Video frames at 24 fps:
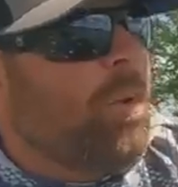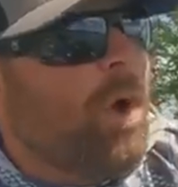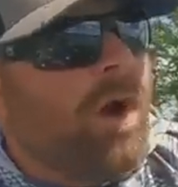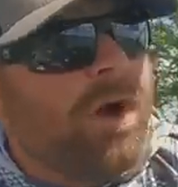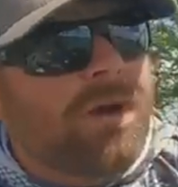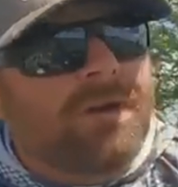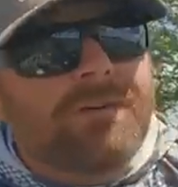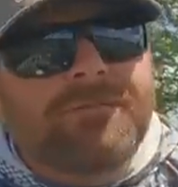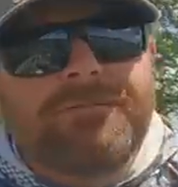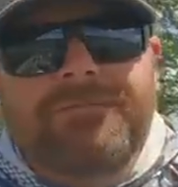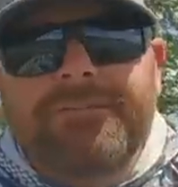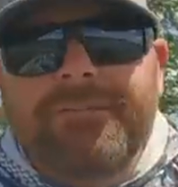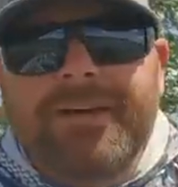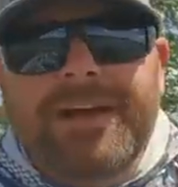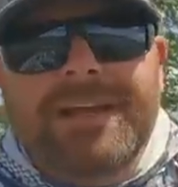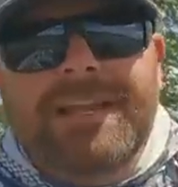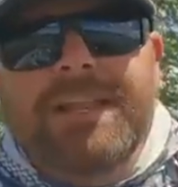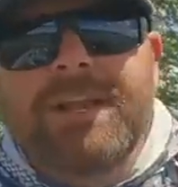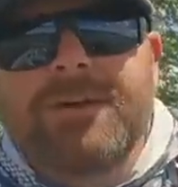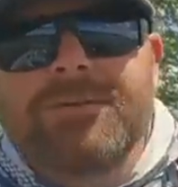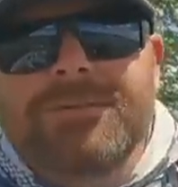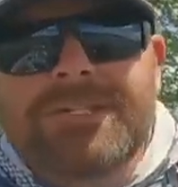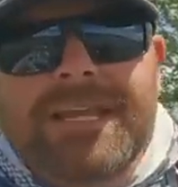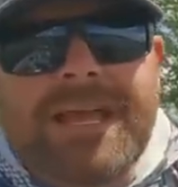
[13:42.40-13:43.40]
water,
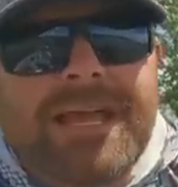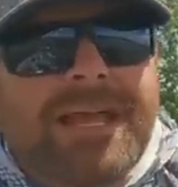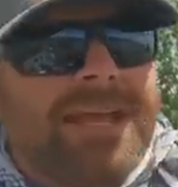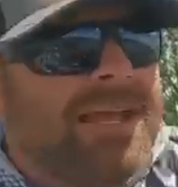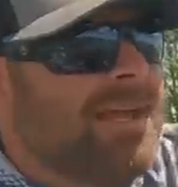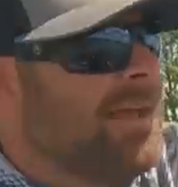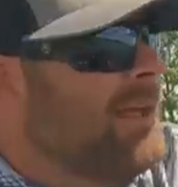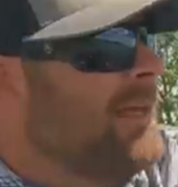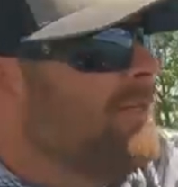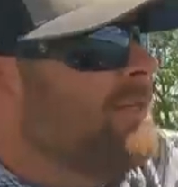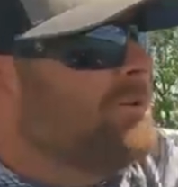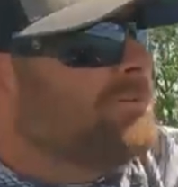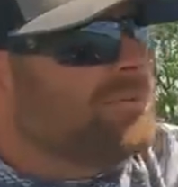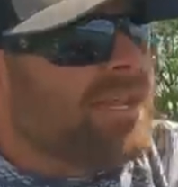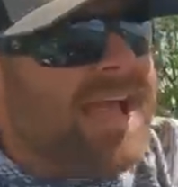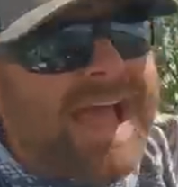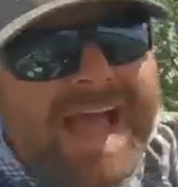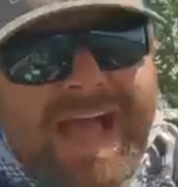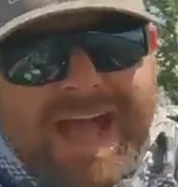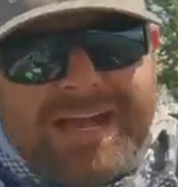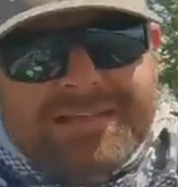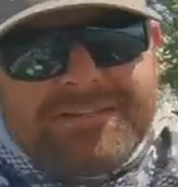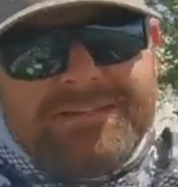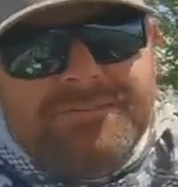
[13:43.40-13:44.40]
finding those those
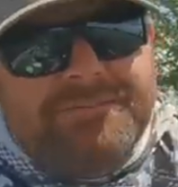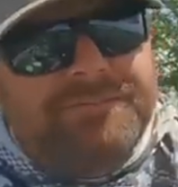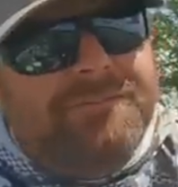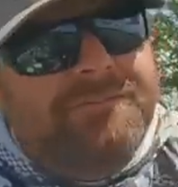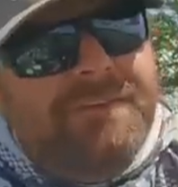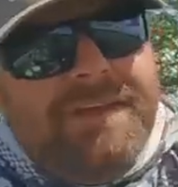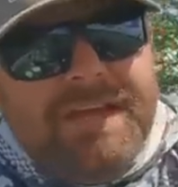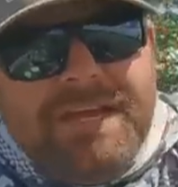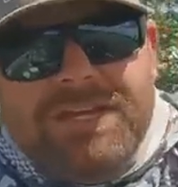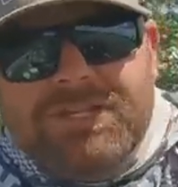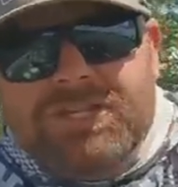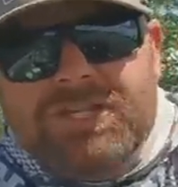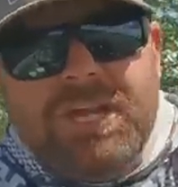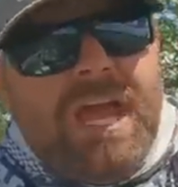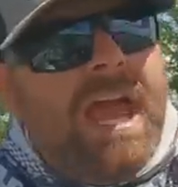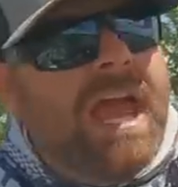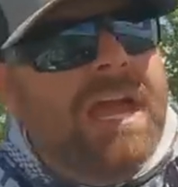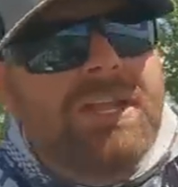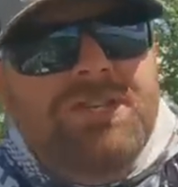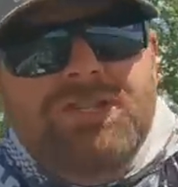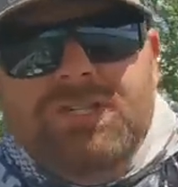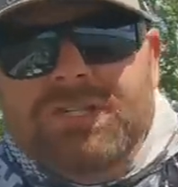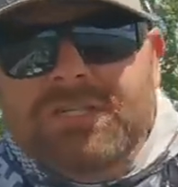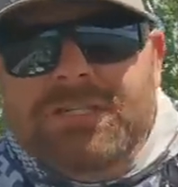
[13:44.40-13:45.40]
active fish
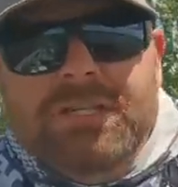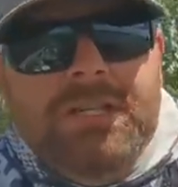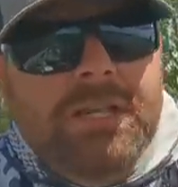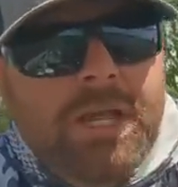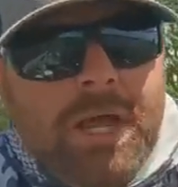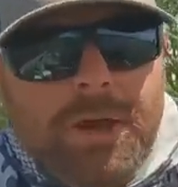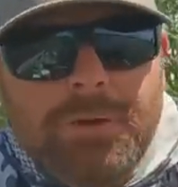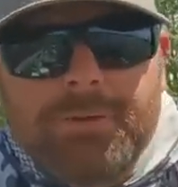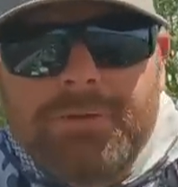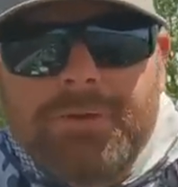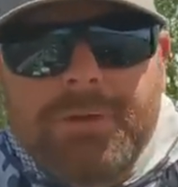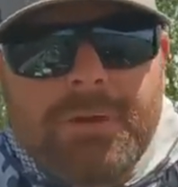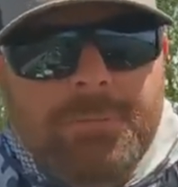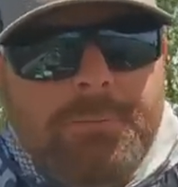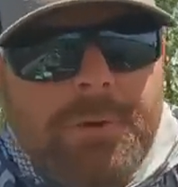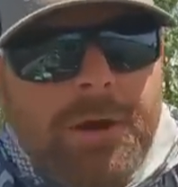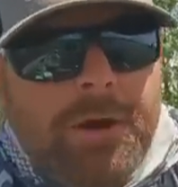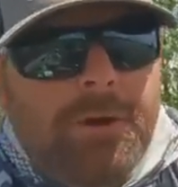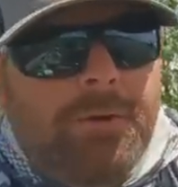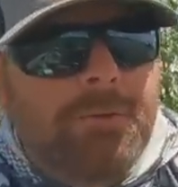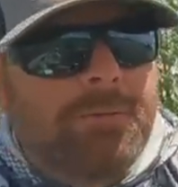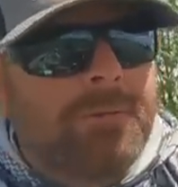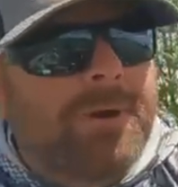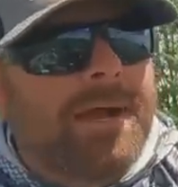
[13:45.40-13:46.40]
and just loading the
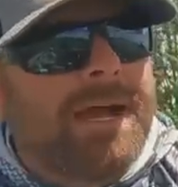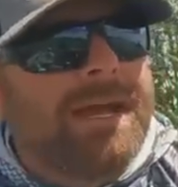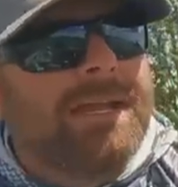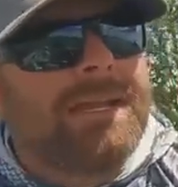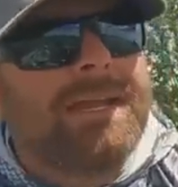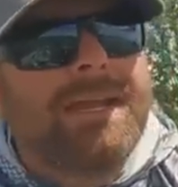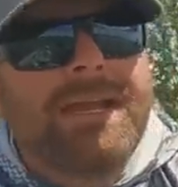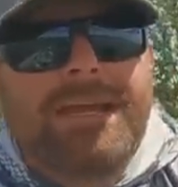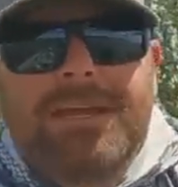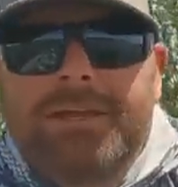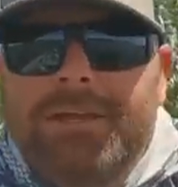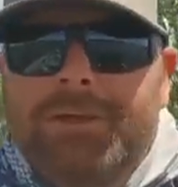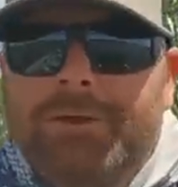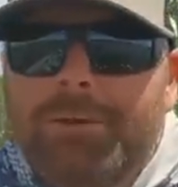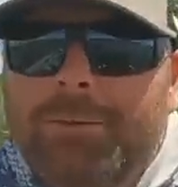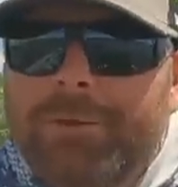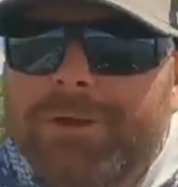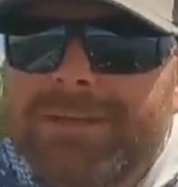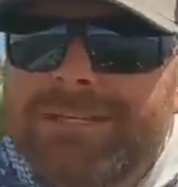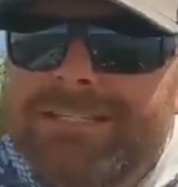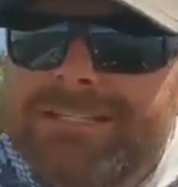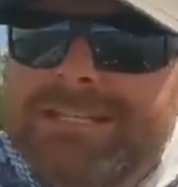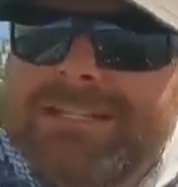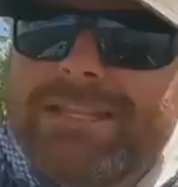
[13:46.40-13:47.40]
boat, right? You don't
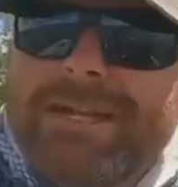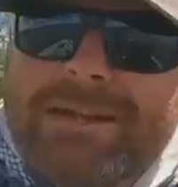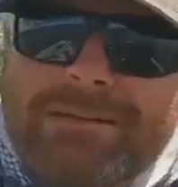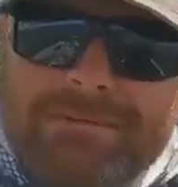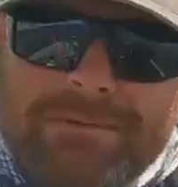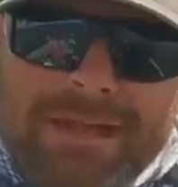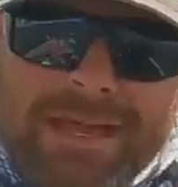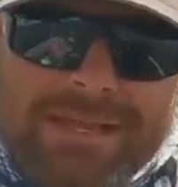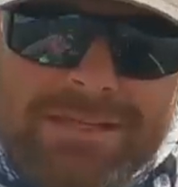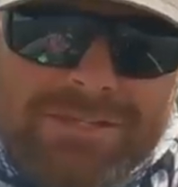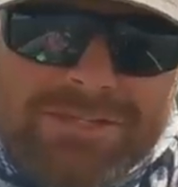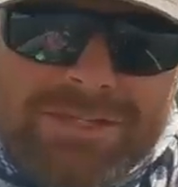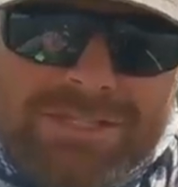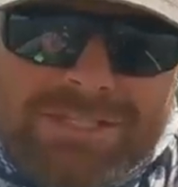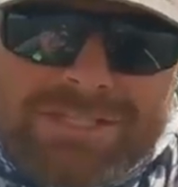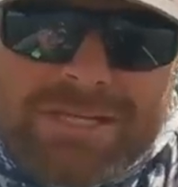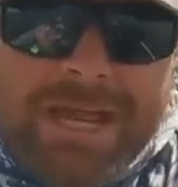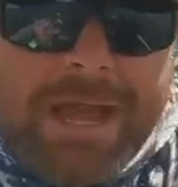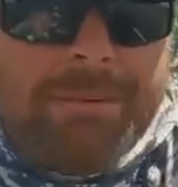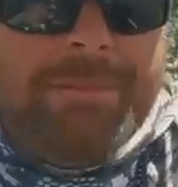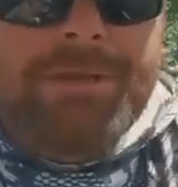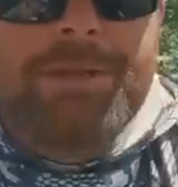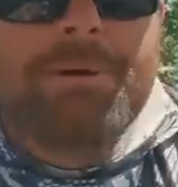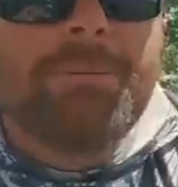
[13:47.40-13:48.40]
want to sit there and just,
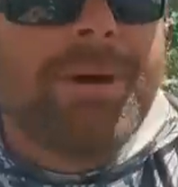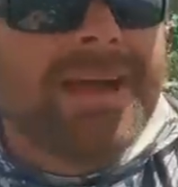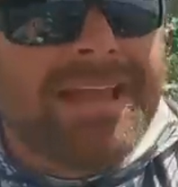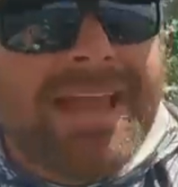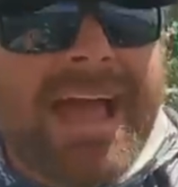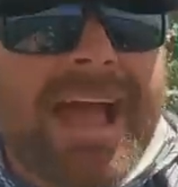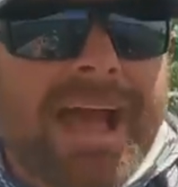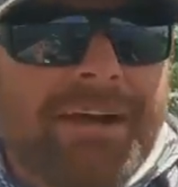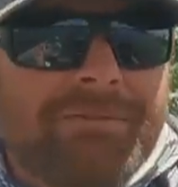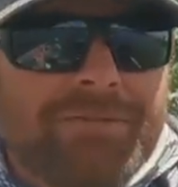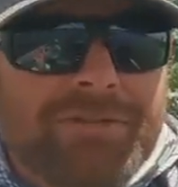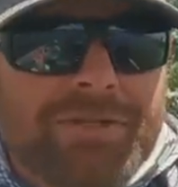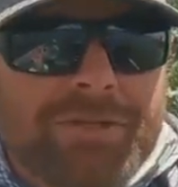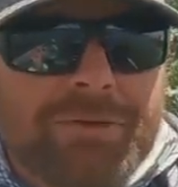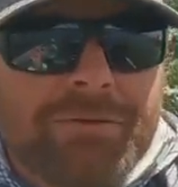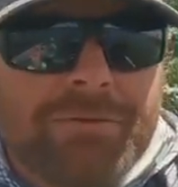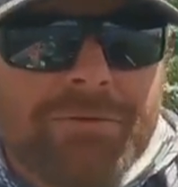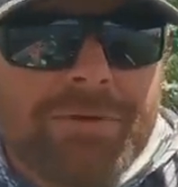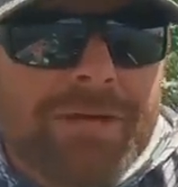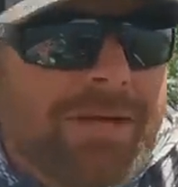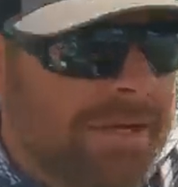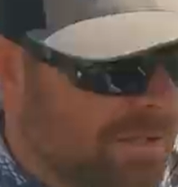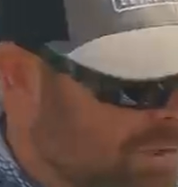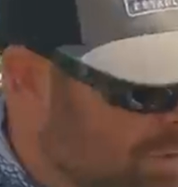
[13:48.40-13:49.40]
I mean, you might have to.
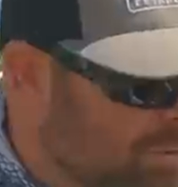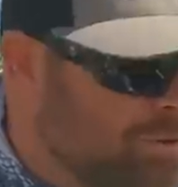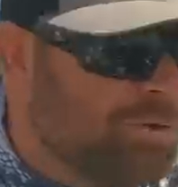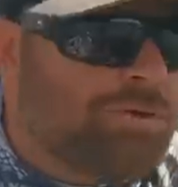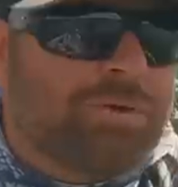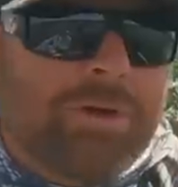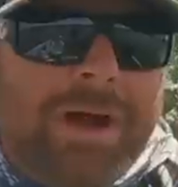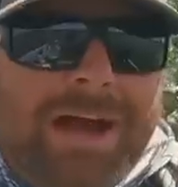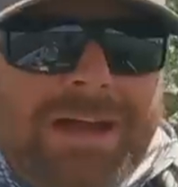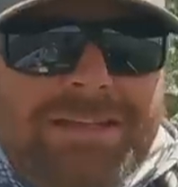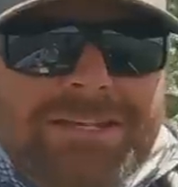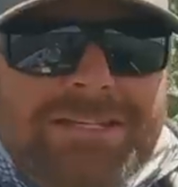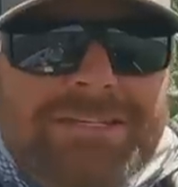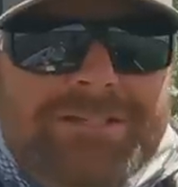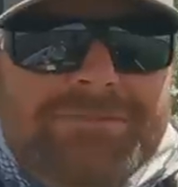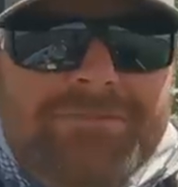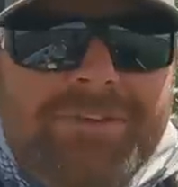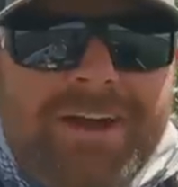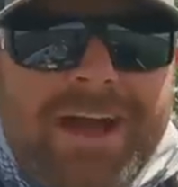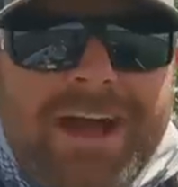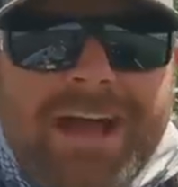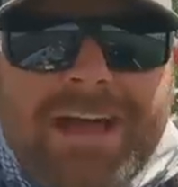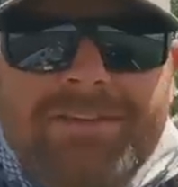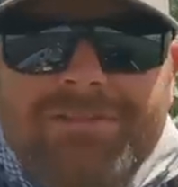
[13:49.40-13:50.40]
You try these
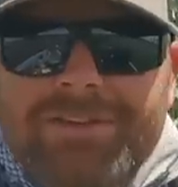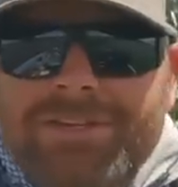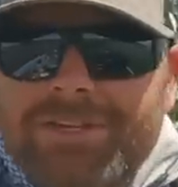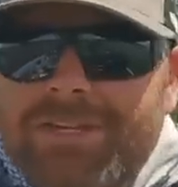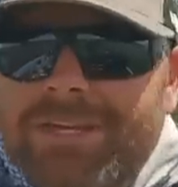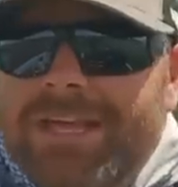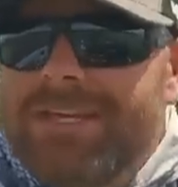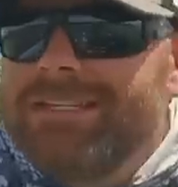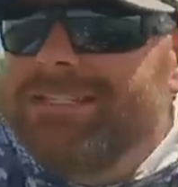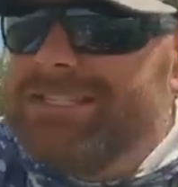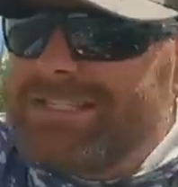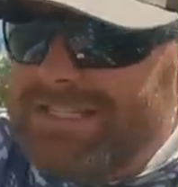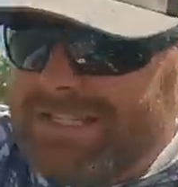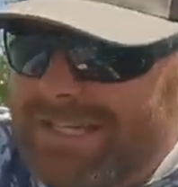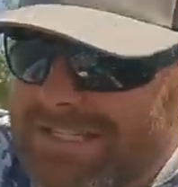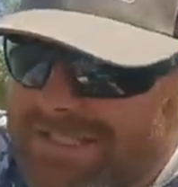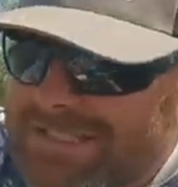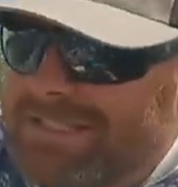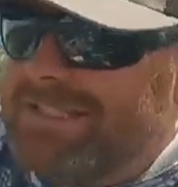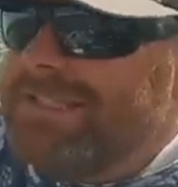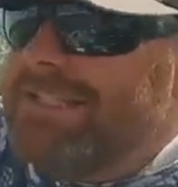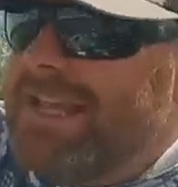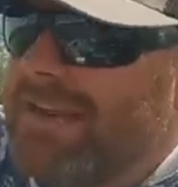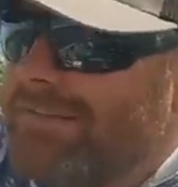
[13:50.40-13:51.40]
five and, and six
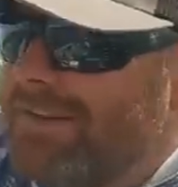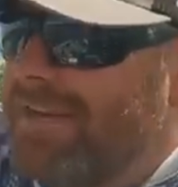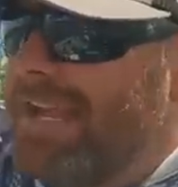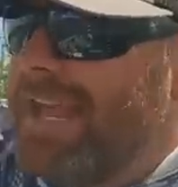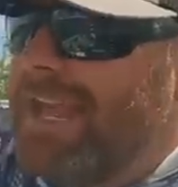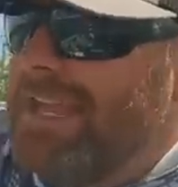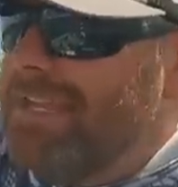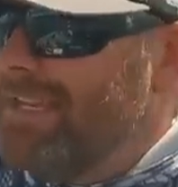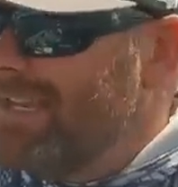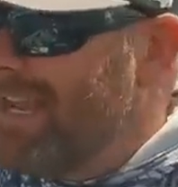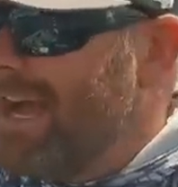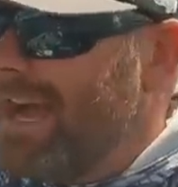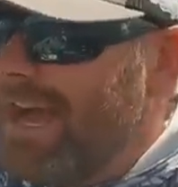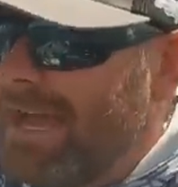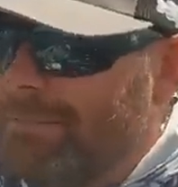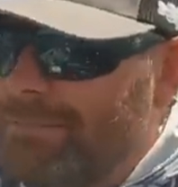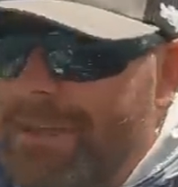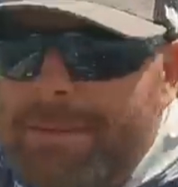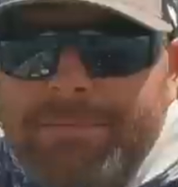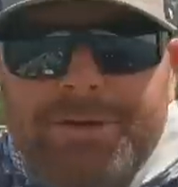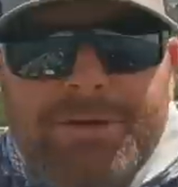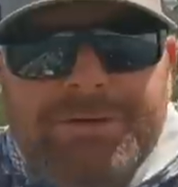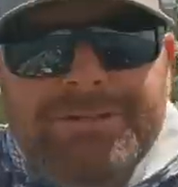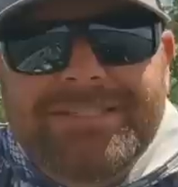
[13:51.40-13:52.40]
and seven and eight and nine,
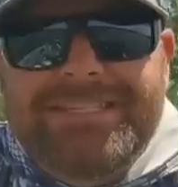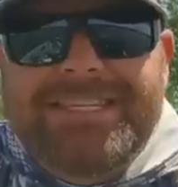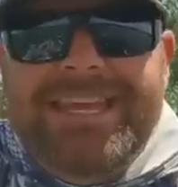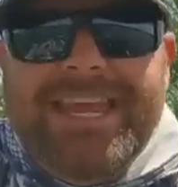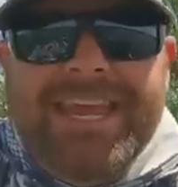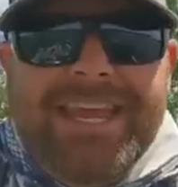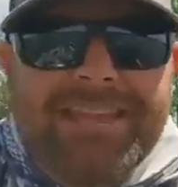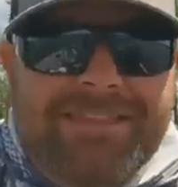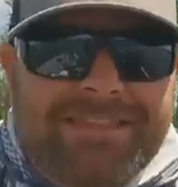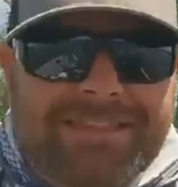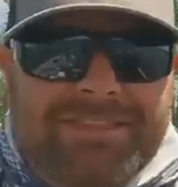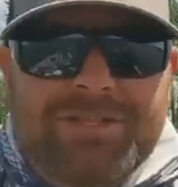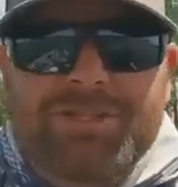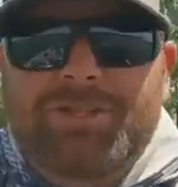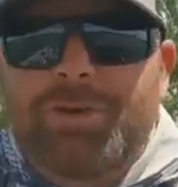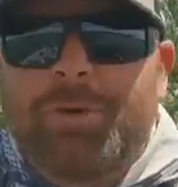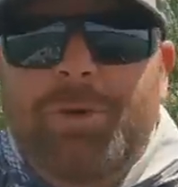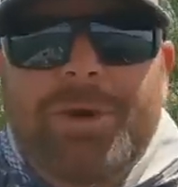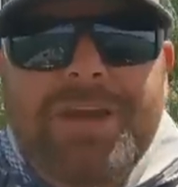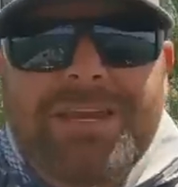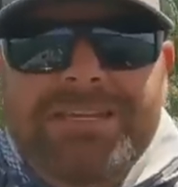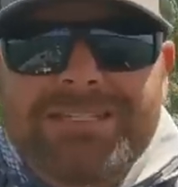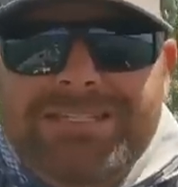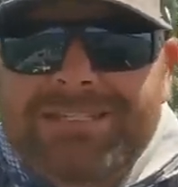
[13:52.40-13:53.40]
maybe your 10th
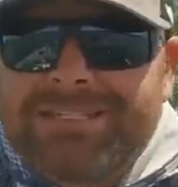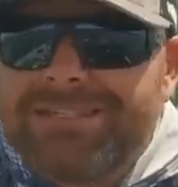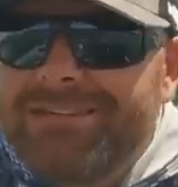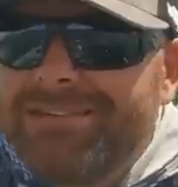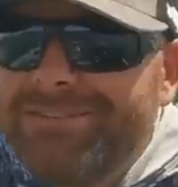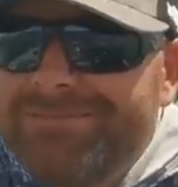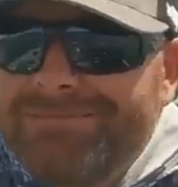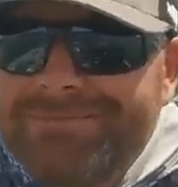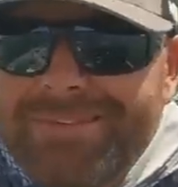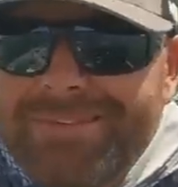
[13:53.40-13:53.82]
choice